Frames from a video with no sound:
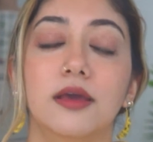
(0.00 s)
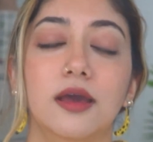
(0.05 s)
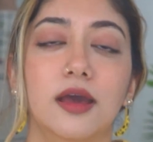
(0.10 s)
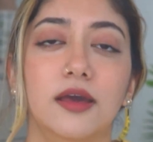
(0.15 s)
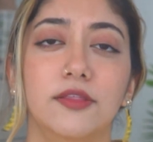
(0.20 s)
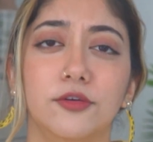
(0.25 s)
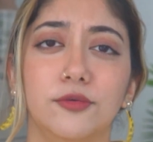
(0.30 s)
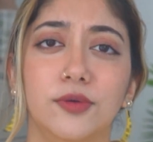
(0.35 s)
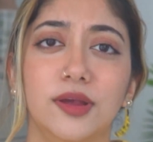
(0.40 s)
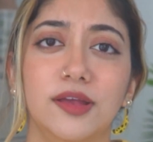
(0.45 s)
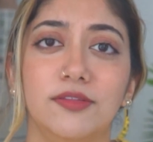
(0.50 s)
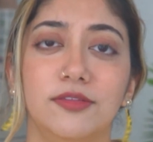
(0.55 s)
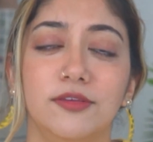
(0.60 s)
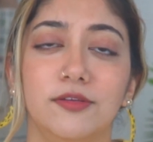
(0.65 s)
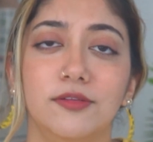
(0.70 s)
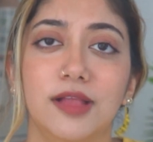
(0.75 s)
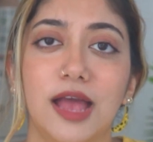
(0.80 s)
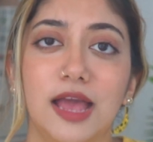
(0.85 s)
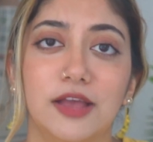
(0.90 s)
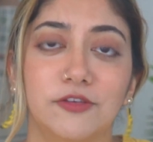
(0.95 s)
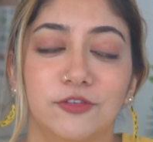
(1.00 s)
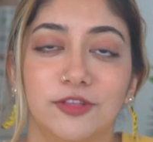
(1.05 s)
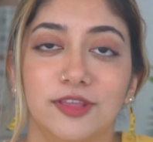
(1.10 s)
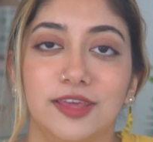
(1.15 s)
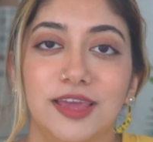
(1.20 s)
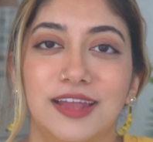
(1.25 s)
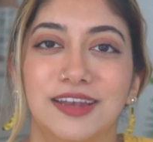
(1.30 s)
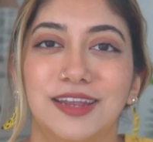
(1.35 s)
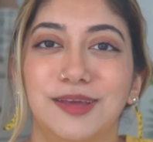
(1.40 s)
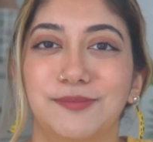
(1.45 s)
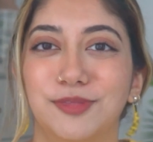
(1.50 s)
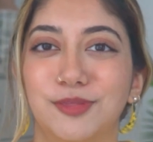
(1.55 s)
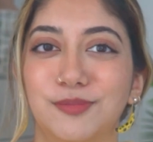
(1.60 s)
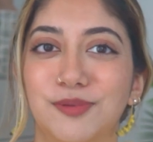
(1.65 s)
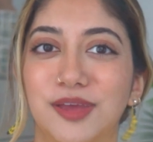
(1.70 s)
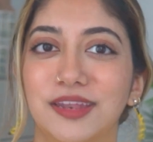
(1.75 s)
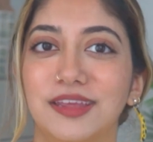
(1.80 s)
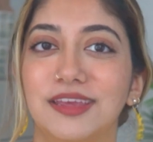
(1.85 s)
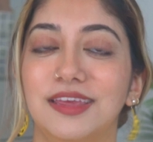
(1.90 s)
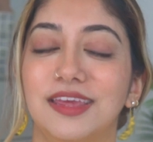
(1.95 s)
Otherwise, you'll actually end up
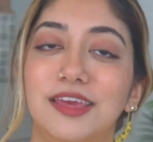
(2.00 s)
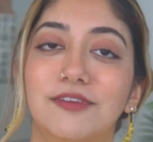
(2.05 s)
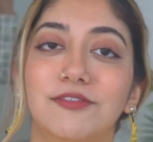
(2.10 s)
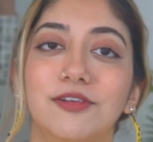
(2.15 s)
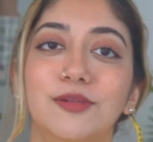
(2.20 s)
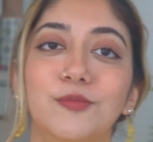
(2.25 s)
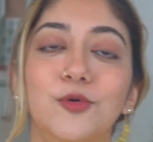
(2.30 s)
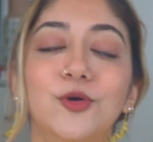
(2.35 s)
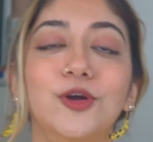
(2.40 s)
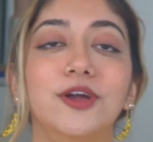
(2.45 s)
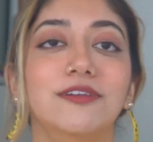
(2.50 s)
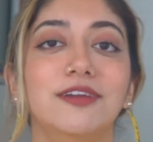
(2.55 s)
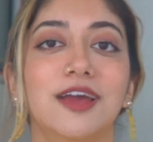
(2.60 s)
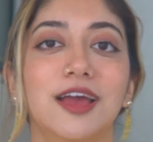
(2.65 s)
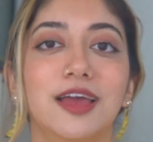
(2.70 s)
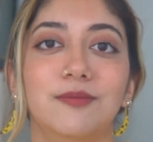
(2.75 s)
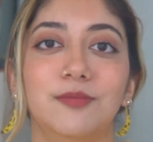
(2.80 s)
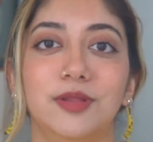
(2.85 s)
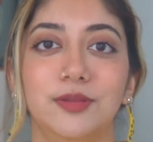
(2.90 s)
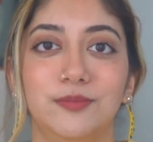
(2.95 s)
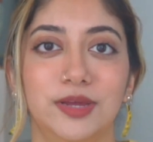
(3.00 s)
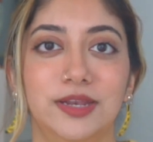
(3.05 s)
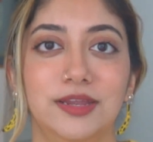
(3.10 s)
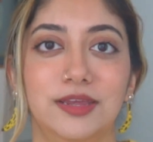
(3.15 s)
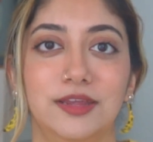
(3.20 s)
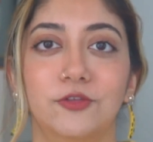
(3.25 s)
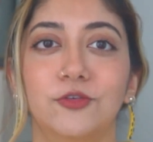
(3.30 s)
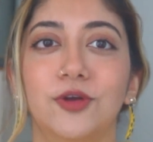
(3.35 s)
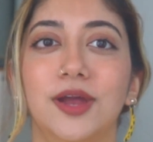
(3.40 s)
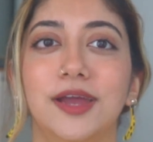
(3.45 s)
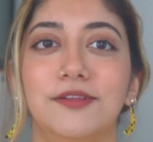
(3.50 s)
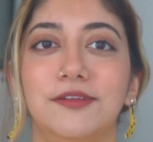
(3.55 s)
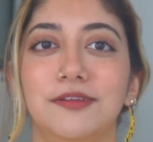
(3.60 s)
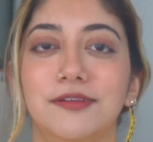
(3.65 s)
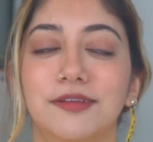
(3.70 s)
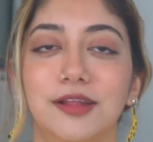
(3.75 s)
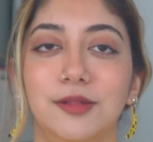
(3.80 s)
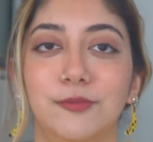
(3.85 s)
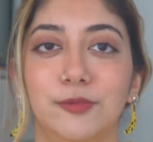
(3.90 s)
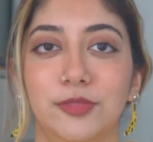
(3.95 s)
spending even more time and money trying to
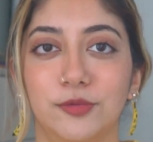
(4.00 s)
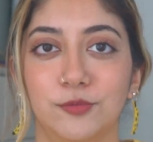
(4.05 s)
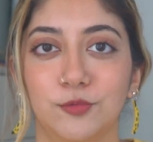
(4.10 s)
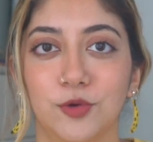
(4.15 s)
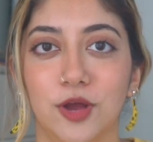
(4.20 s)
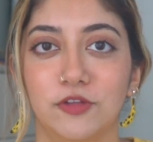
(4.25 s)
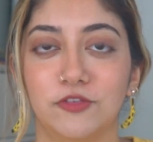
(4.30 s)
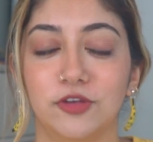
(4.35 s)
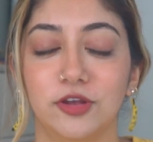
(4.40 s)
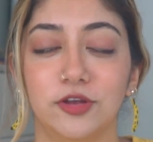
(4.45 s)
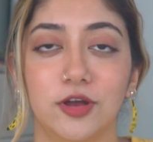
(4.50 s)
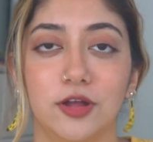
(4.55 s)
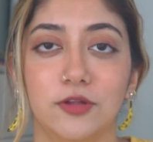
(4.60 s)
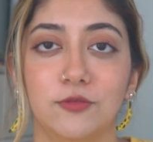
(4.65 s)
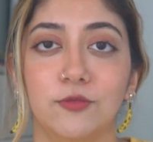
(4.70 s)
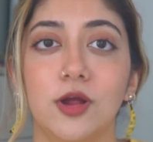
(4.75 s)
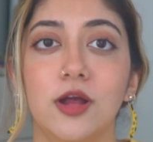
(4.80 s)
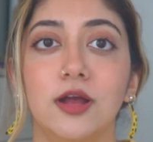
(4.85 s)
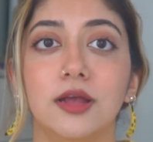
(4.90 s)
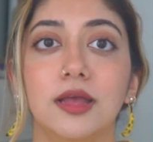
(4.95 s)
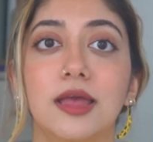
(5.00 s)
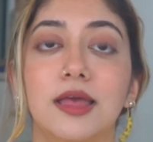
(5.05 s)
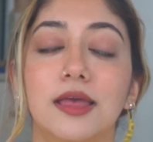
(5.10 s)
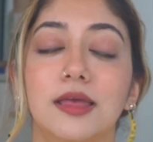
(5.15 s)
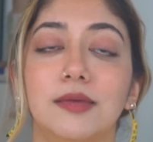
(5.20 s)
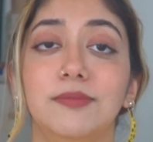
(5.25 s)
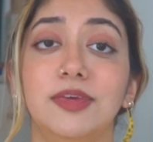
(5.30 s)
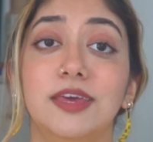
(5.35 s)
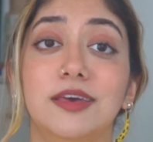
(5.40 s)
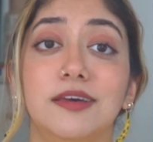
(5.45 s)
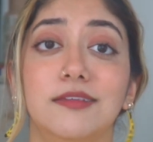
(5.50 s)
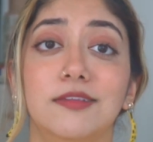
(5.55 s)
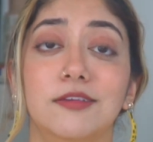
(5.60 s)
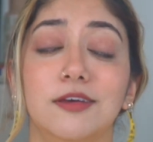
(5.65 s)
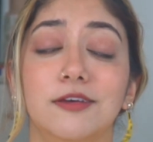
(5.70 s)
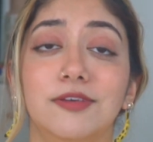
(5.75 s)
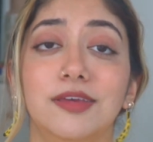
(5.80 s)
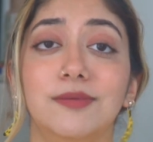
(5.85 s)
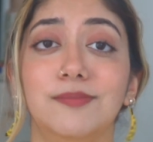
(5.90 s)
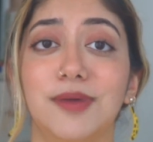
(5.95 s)
deal with a project gone wrong because
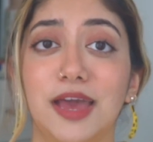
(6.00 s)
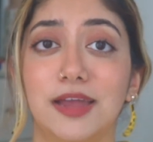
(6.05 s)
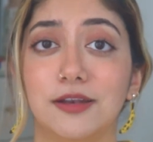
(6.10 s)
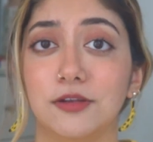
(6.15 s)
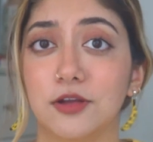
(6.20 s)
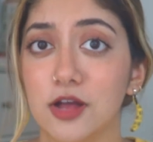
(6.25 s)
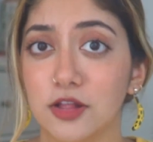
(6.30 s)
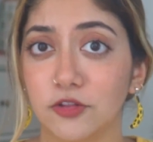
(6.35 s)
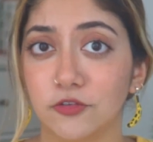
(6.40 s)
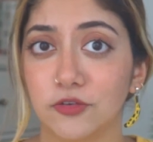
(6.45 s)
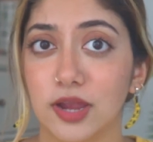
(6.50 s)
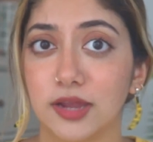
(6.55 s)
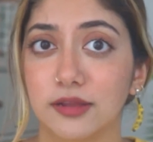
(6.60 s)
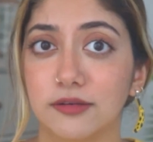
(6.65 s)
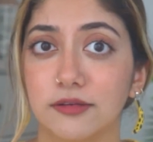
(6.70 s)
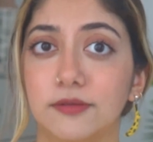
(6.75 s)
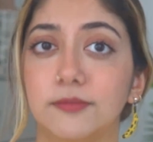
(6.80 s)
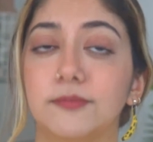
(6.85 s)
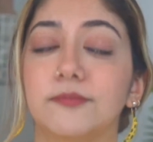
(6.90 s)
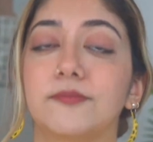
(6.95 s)
of a bad contract.